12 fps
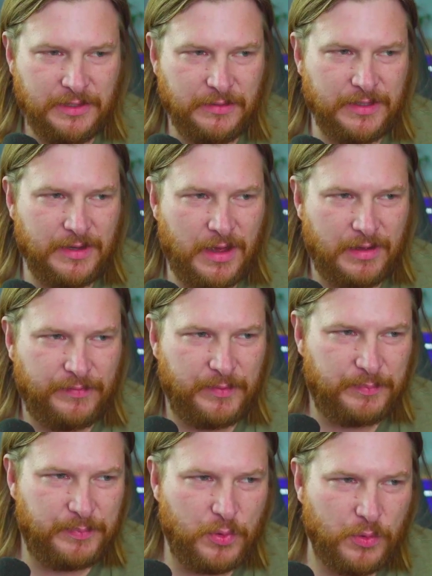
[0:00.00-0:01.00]
killing off
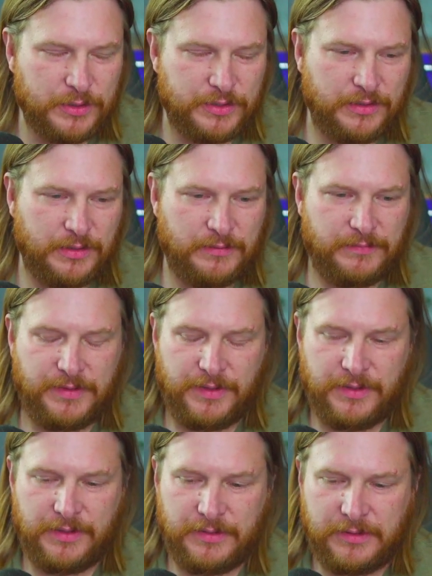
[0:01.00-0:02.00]
a portion of
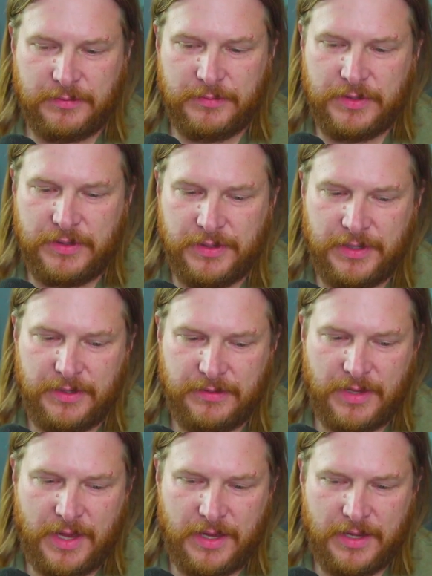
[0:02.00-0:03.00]
the community
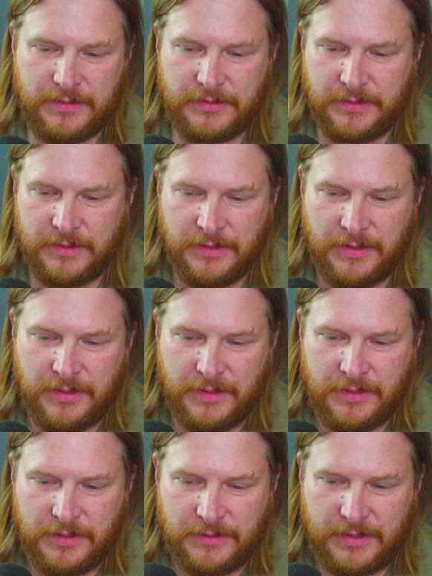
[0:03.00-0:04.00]
that
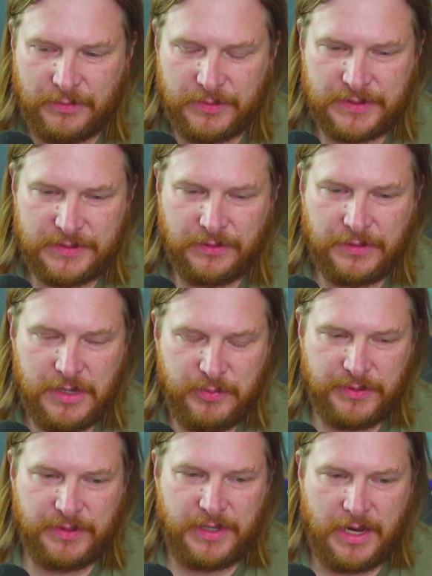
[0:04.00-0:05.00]
was still
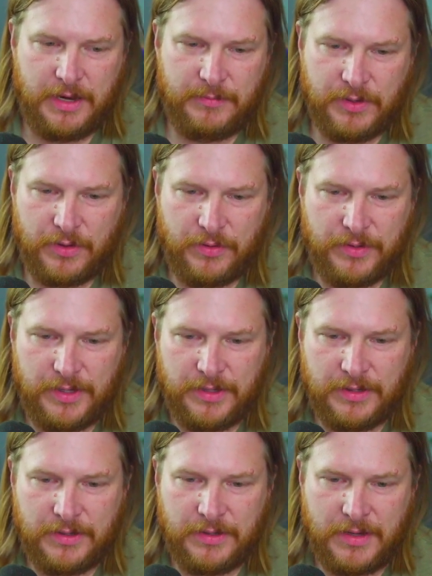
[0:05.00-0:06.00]
keeping the game
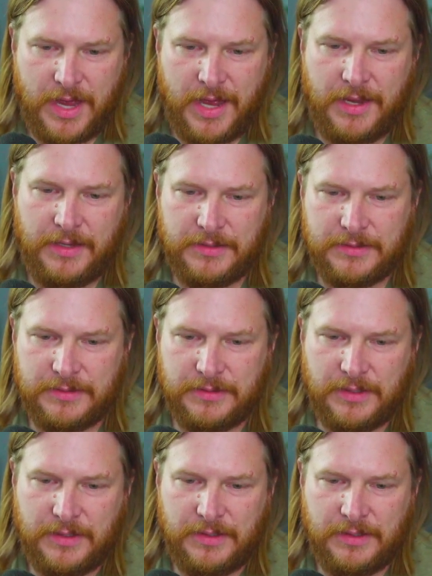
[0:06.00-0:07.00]
going as
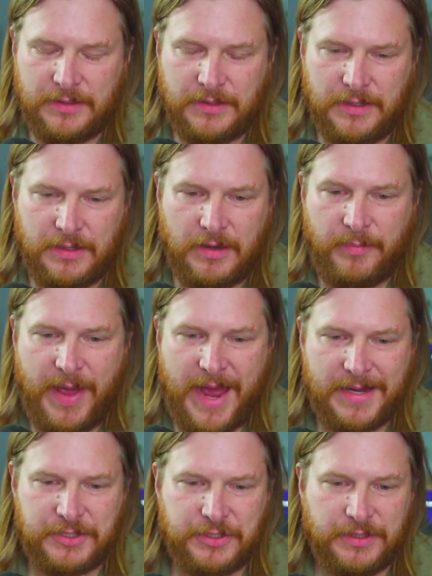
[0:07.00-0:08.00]
a
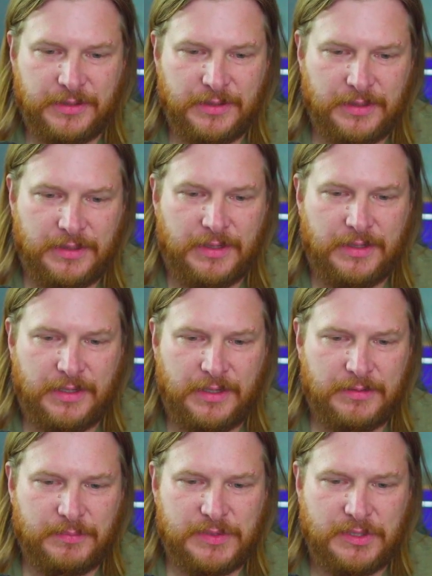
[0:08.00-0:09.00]
passion
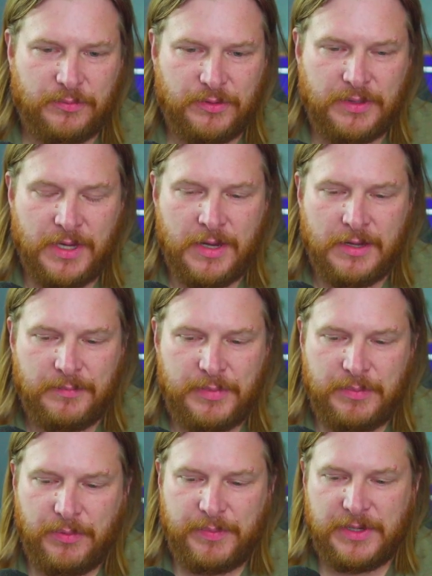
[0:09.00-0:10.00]
and
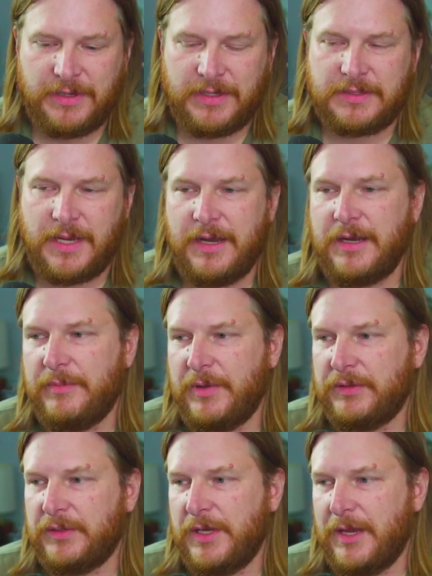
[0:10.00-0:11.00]
people being excited
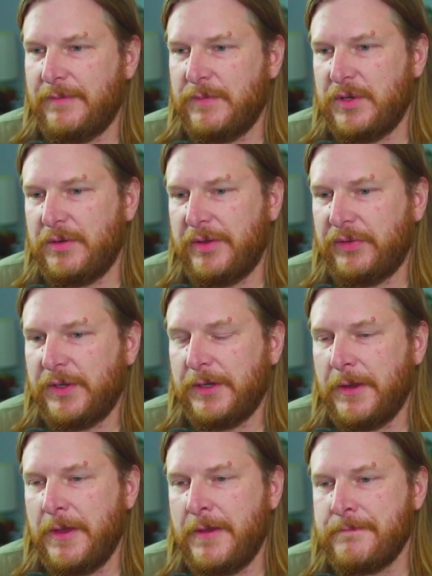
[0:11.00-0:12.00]
about the game. You know, I
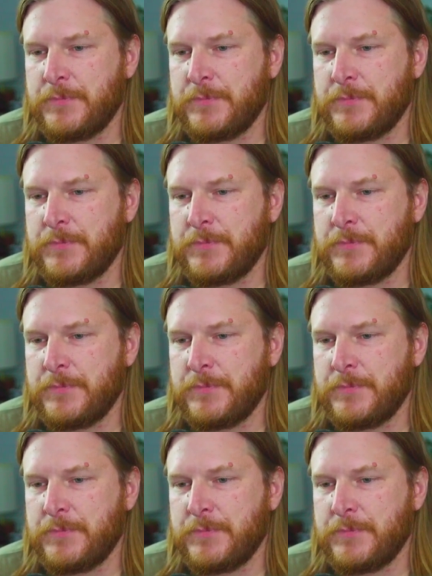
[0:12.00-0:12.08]
think